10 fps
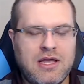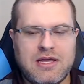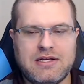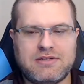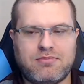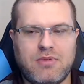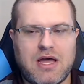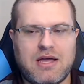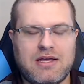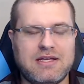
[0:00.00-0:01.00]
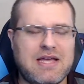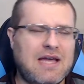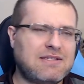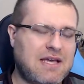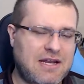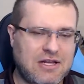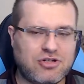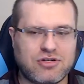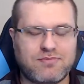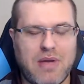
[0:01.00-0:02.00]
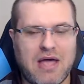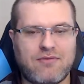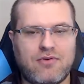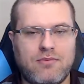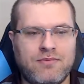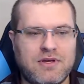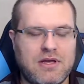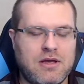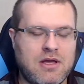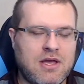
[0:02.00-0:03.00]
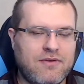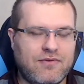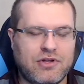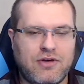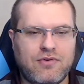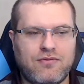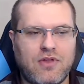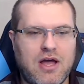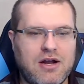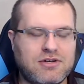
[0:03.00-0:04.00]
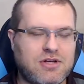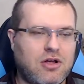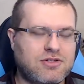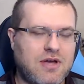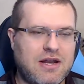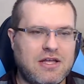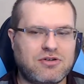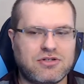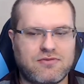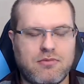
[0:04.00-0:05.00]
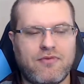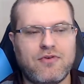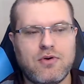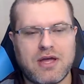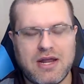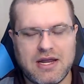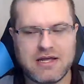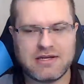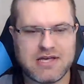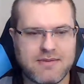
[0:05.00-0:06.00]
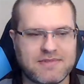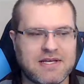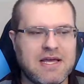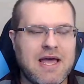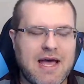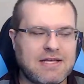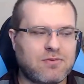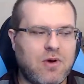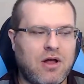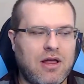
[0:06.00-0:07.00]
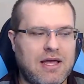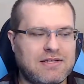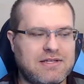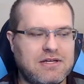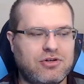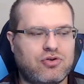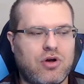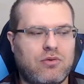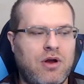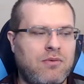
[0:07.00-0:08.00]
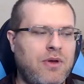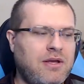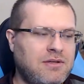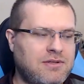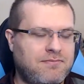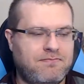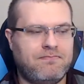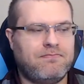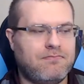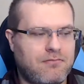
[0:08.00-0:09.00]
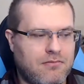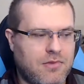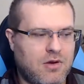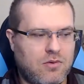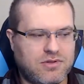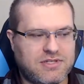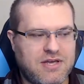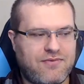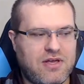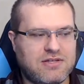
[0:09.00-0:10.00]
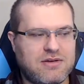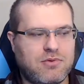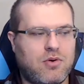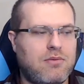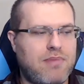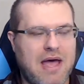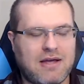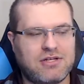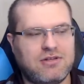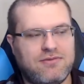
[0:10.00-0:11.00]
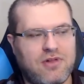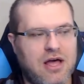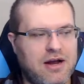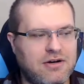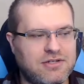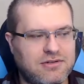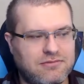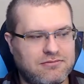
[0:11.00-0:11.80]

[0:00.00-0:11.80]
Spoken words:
He has had interest back from the Philadelphia Flyers, also had interest from a few Canadian teams, as well as the Detroit Red Wings. We'll see if he ends up going back to the Flyers.